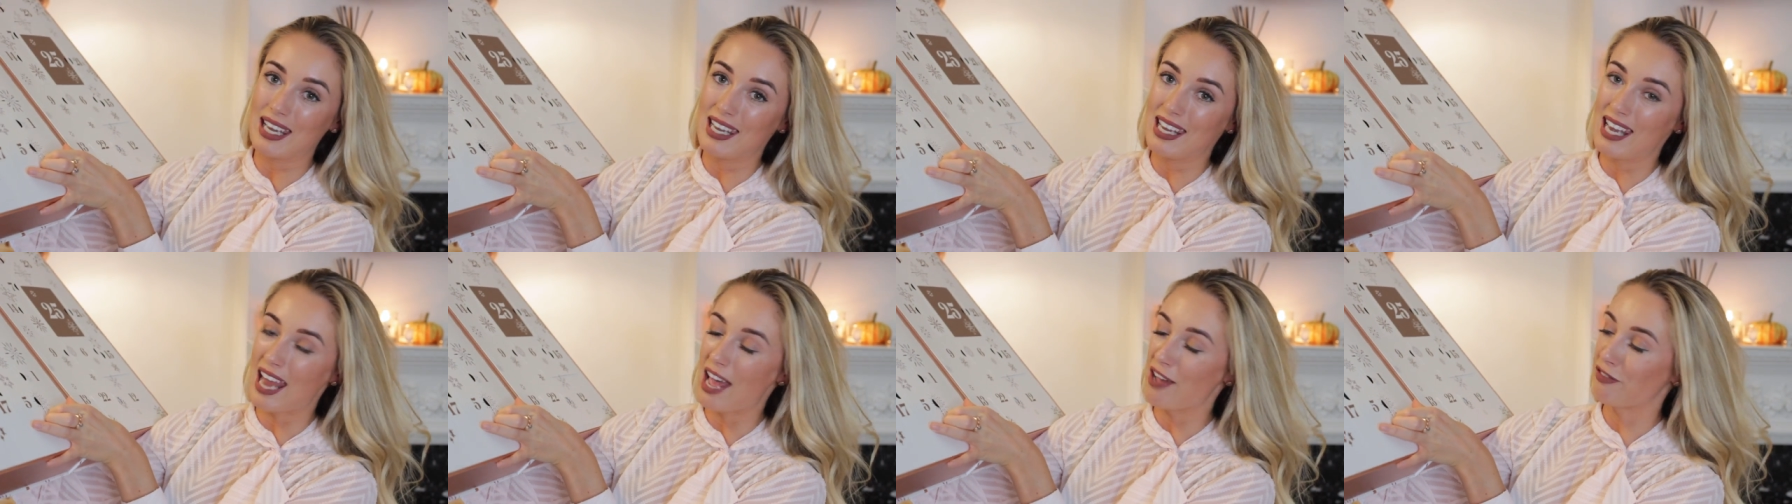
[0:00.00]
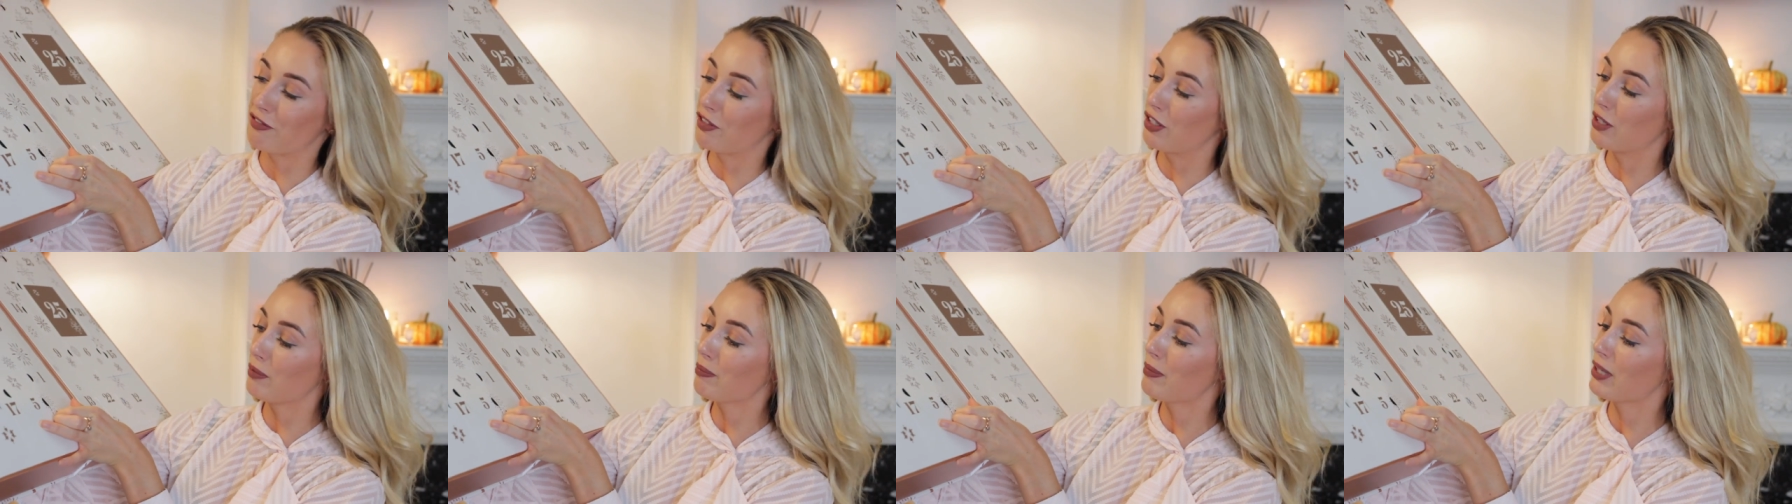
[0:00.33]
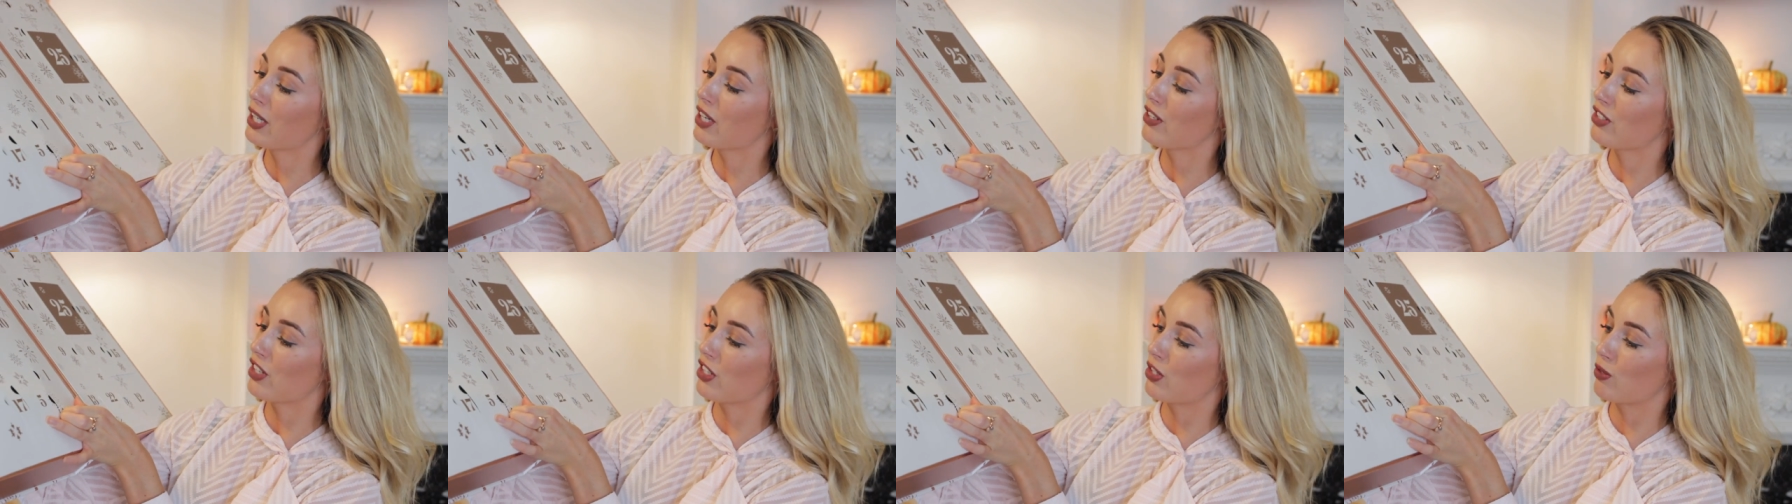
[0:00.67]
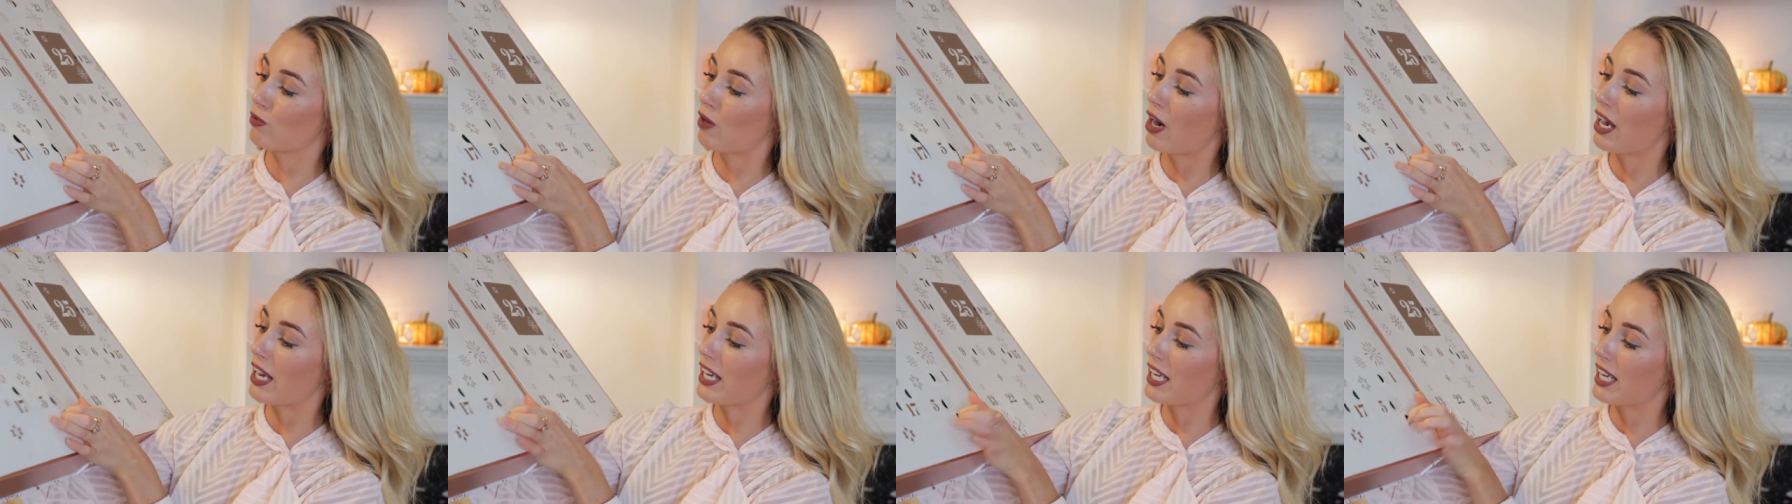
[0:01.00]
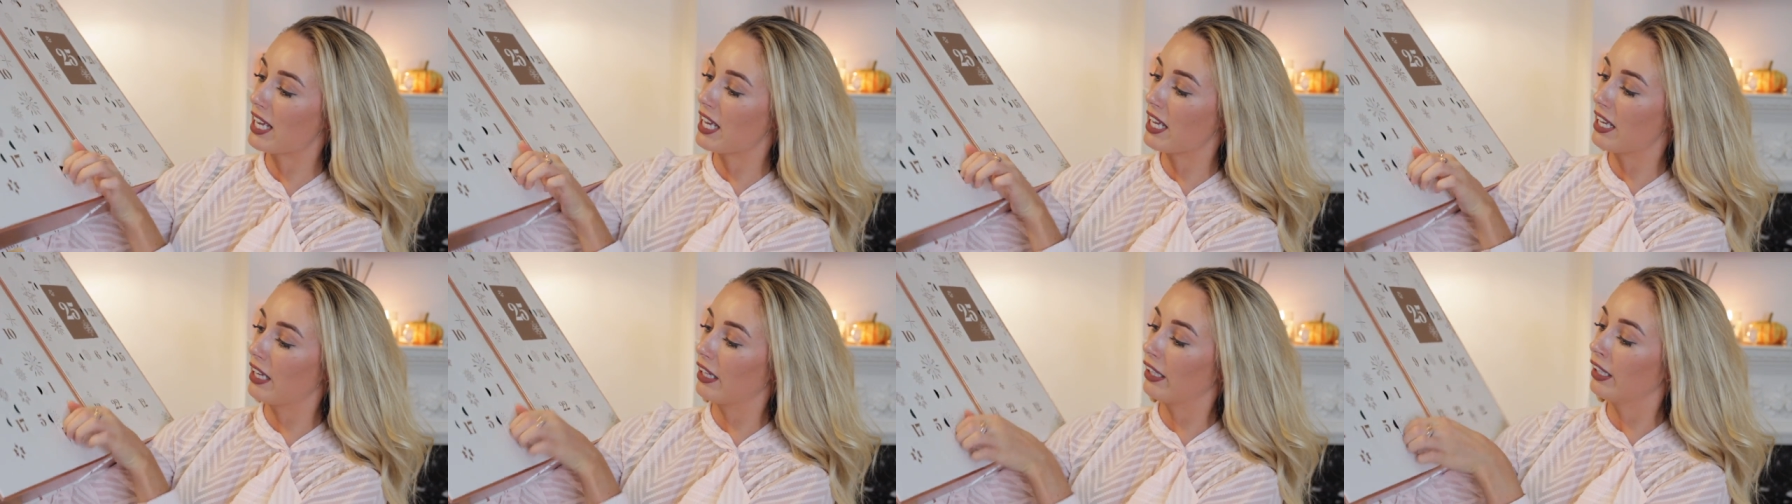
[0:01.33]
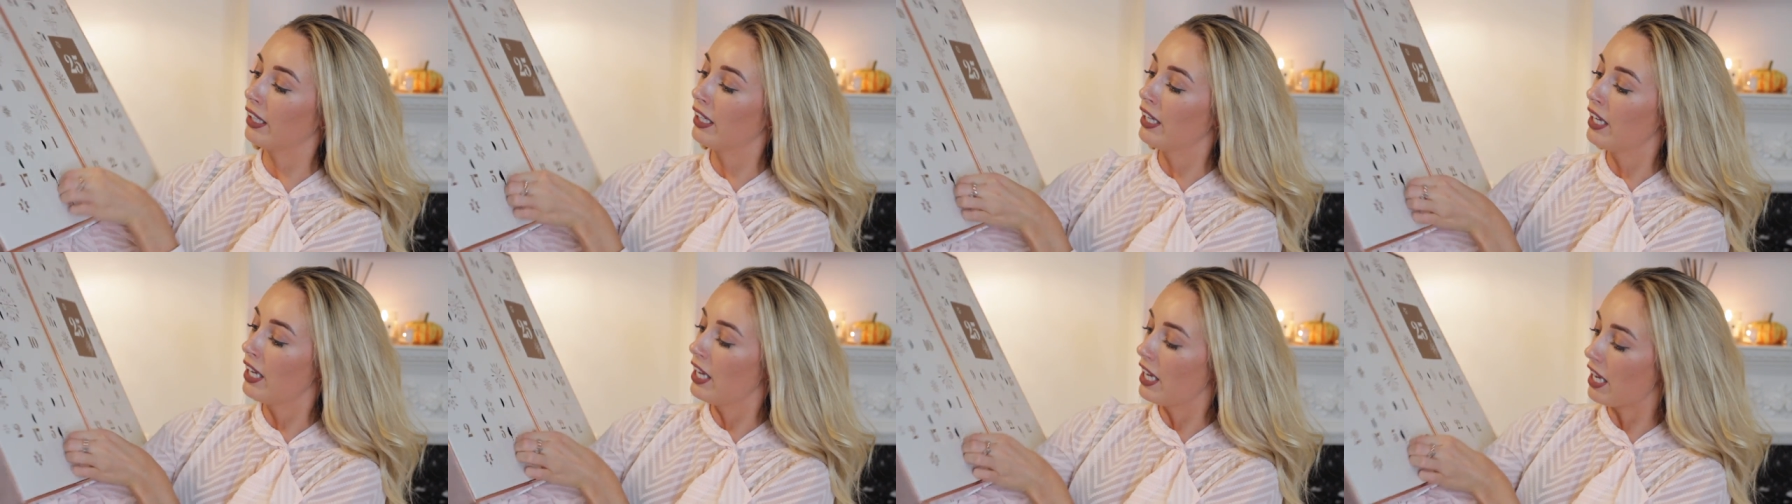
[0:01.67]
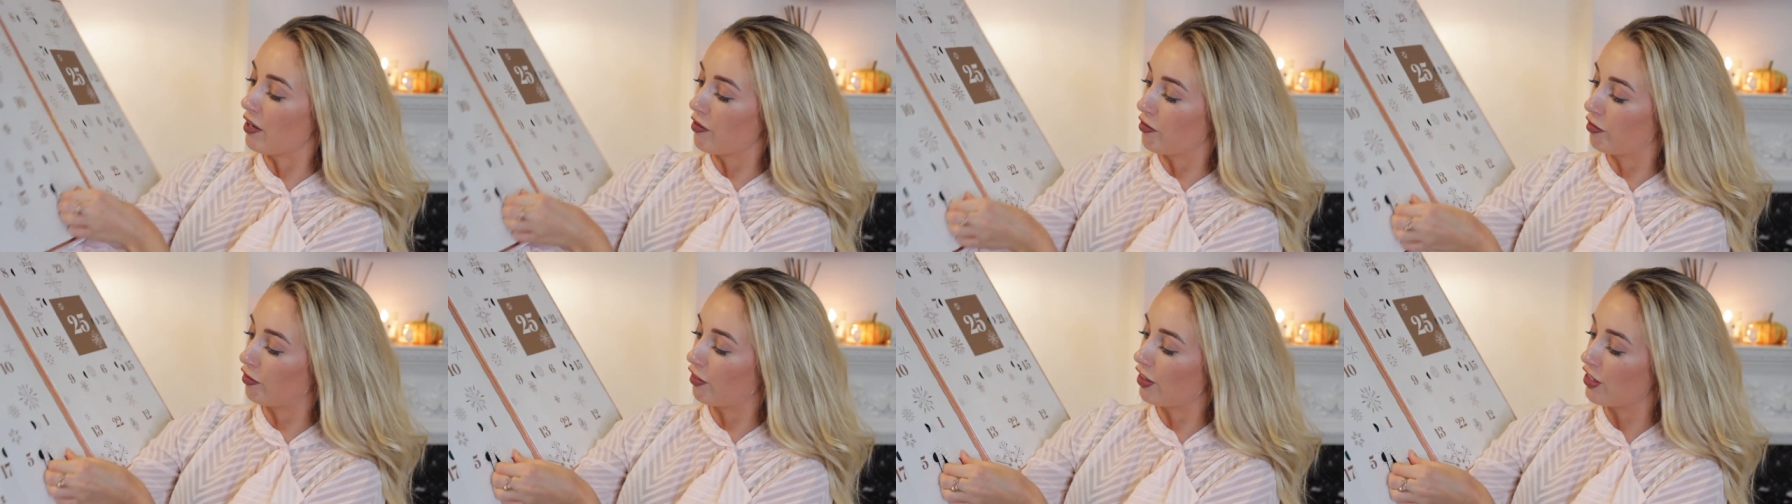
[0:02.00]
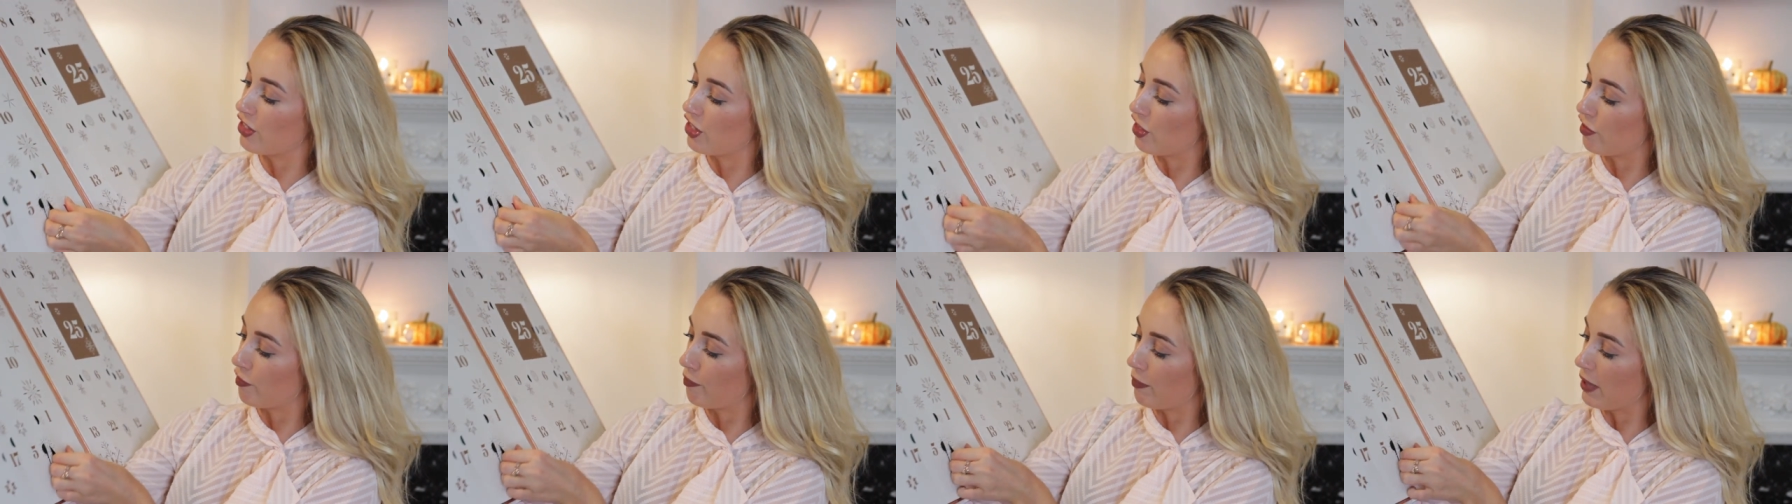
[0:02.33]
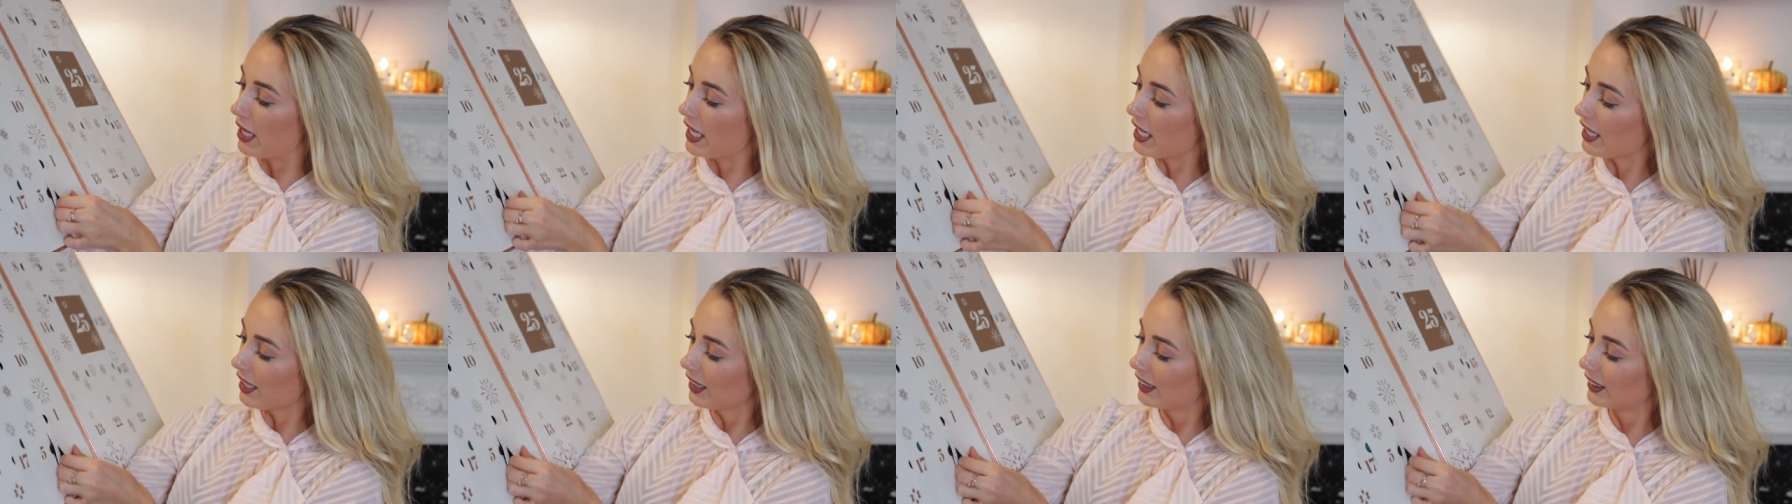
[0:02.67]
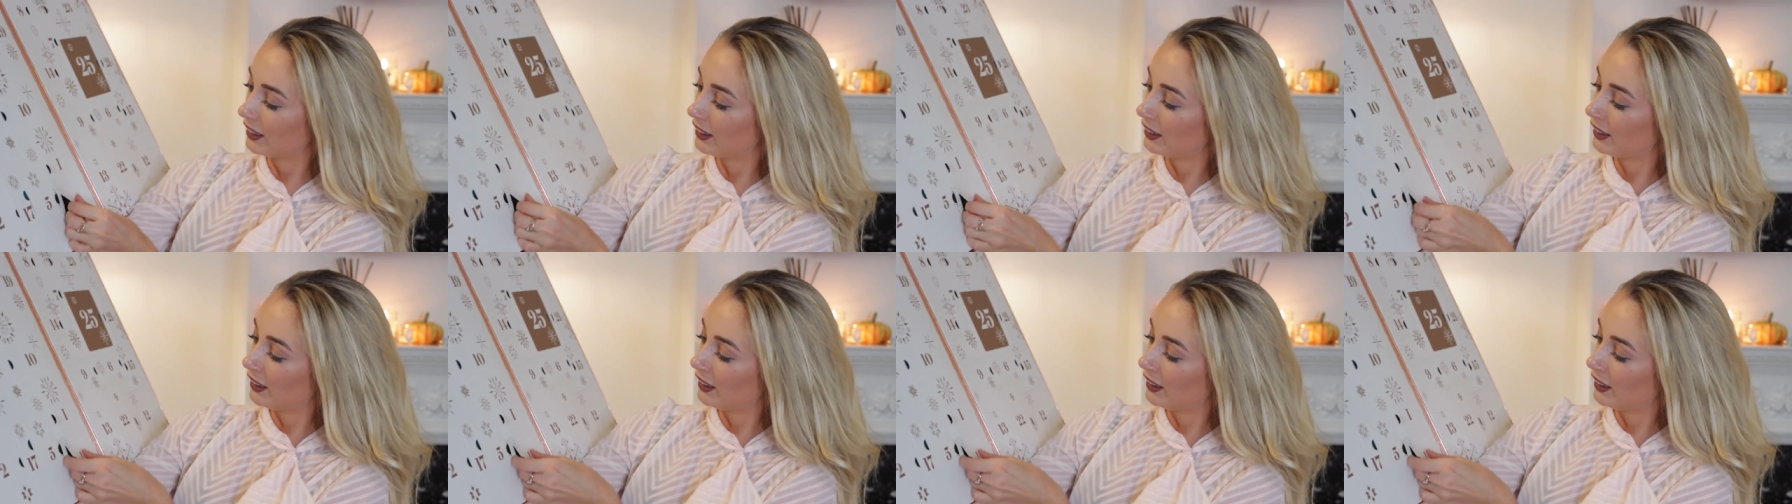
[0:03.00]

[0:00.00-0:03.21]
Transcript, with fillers: eleven because it's right here in front of me.